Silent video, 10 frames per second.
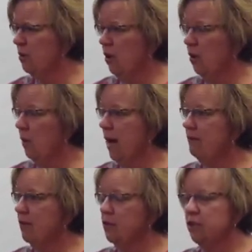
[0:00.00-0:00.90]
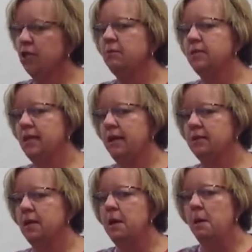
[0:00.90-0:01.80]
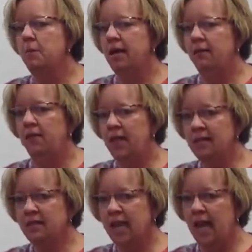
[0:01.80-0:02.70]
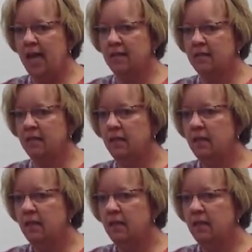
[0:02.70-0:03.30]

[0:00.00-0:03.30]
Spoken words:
or whatever the circumstance. But in this case,